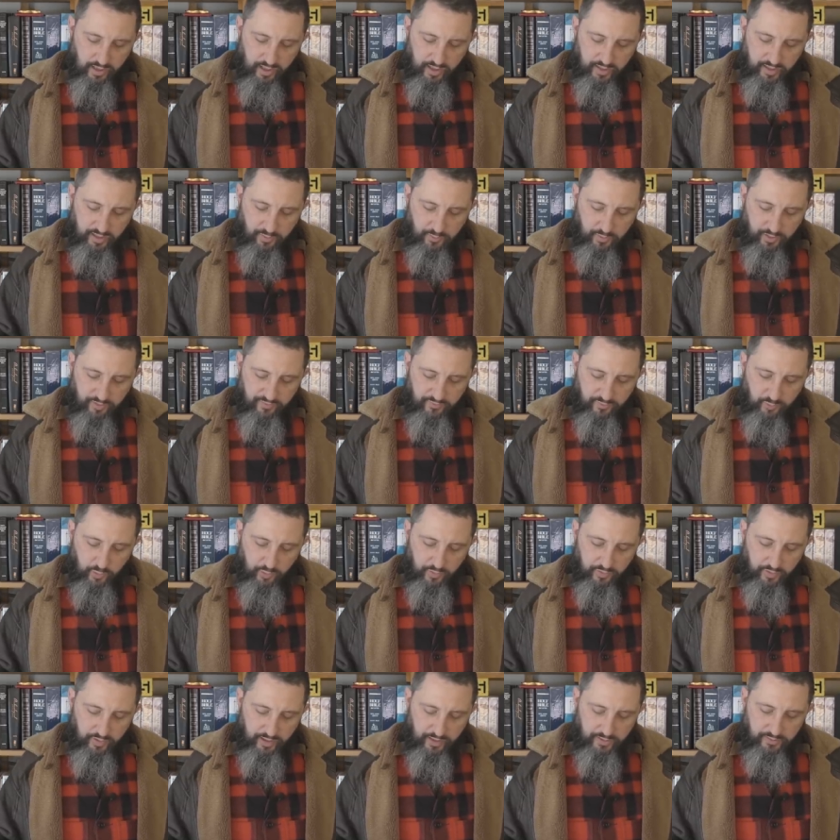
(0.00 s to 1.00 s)
And they went
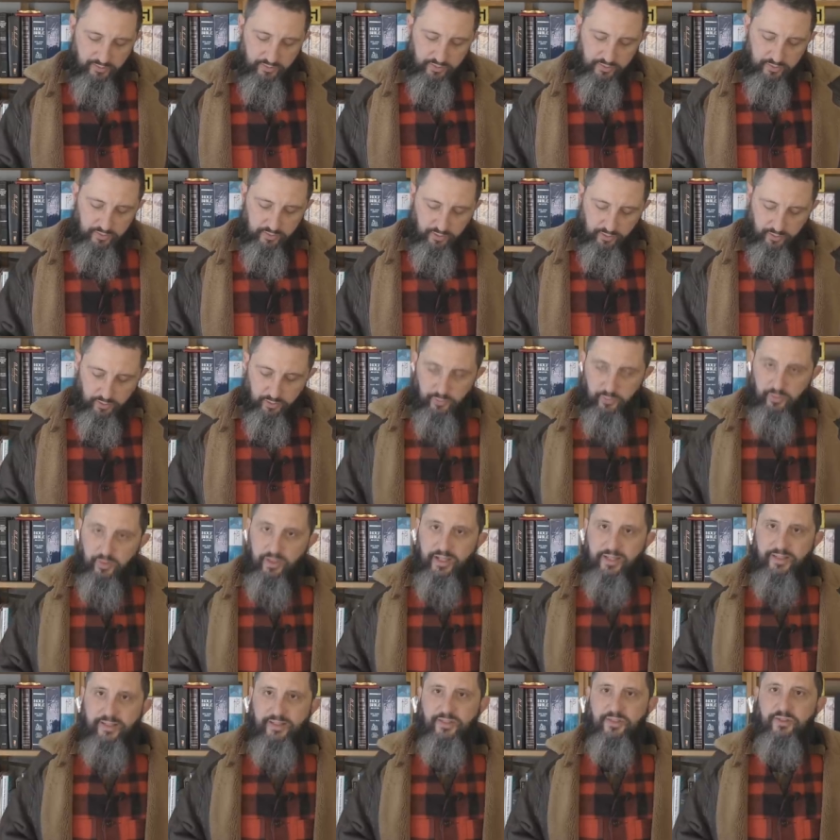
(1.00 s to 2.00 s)
forth and slew
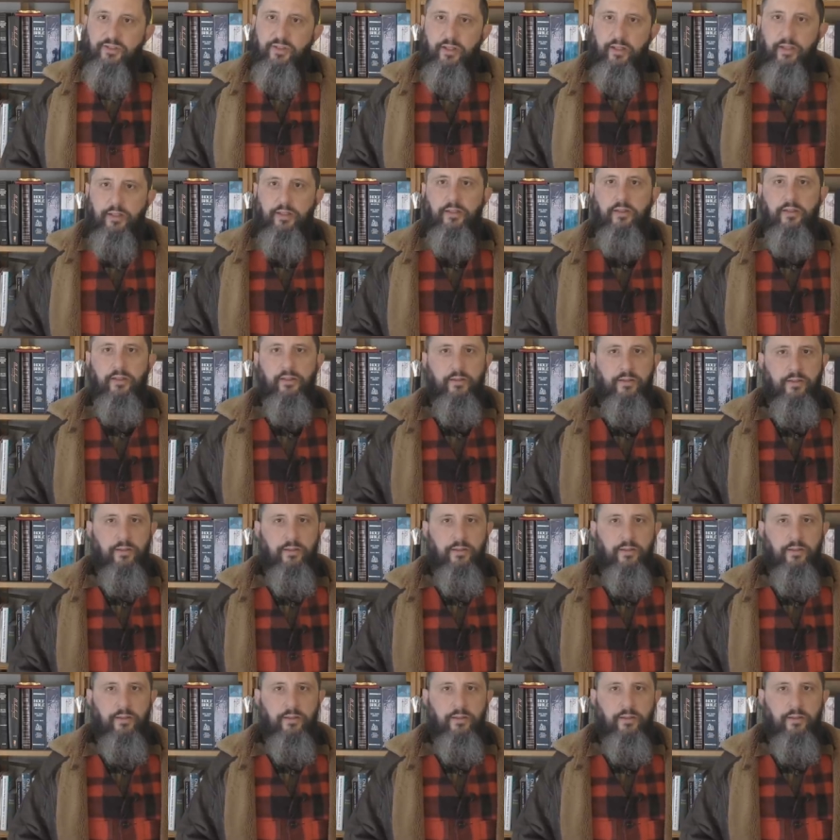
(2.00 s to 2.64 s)
in the city.